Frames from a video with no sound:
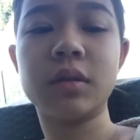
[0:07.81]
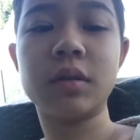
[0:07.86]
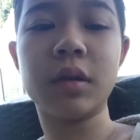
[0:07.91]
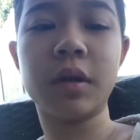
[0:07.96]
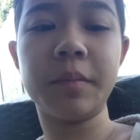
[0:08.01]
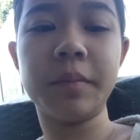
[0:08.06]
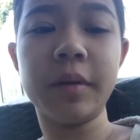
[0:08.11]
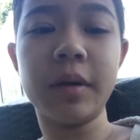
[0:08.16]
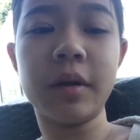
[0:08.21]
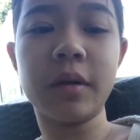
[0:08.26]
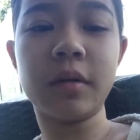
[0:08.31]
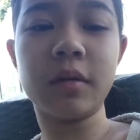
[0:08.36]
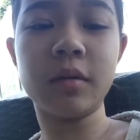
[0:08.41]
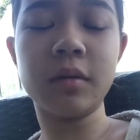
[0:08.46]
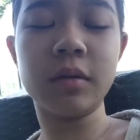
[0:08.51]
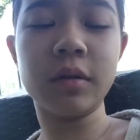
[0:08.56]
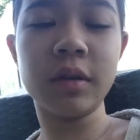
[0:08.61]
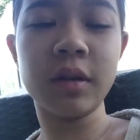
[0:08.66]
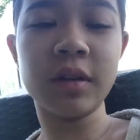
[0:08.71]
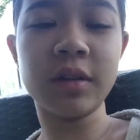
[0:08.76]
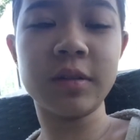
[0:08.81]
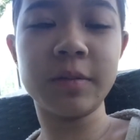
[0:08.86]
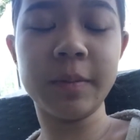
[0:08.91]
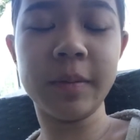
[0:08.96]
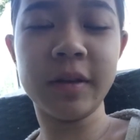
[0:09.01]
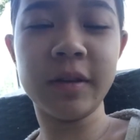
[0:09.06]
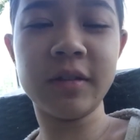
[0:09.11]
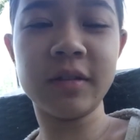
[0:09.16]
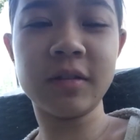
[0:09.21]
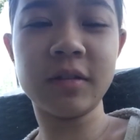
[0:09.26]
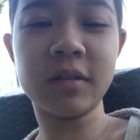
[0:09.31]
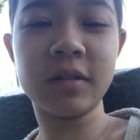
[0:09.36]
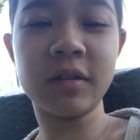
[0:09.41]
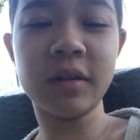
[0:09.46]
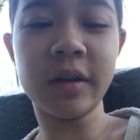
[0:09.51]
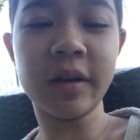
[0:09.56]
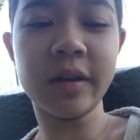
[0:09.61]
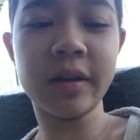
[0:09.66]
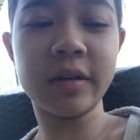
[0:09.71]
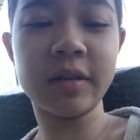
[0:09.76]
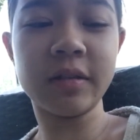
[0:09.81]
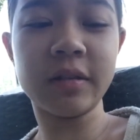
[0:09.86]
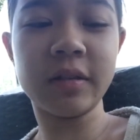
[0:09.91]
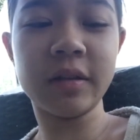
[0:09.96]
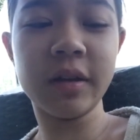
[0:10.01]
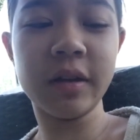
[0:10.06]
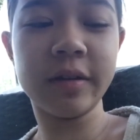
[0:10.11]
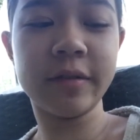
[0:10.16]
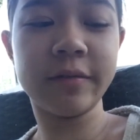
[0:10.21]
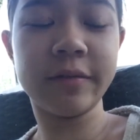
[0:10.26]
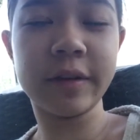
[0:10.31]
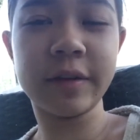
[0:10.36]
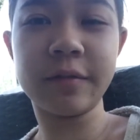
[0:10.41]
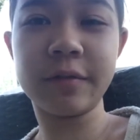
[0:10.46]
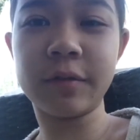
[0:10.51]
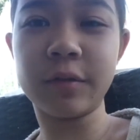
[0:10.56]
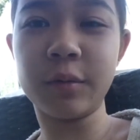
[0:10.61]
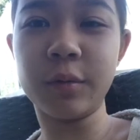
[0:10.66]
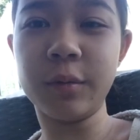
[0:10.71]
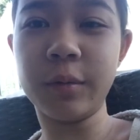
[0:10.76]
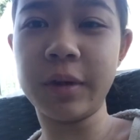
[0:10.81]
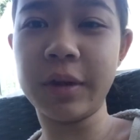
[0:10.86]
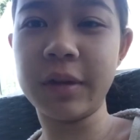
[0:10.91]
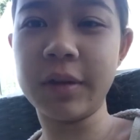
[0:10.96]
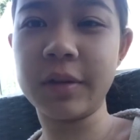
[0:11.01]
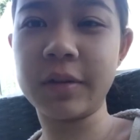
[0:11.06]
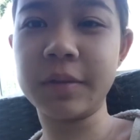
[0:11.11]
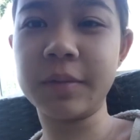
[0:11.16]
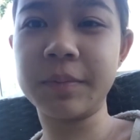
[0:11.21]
up, y'all? It's been an eventful week.